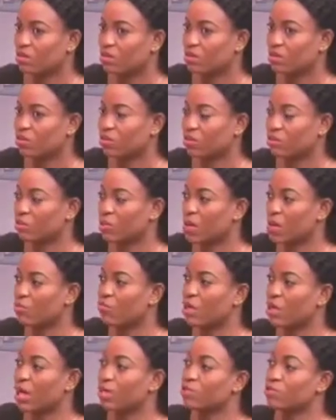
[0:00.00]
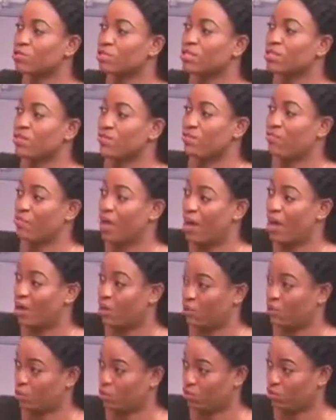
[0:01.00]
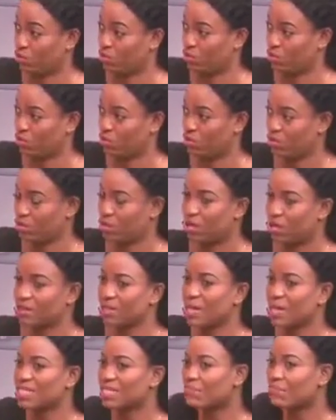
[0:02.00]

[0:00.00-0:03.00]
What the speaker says: and we are using a fowl, that's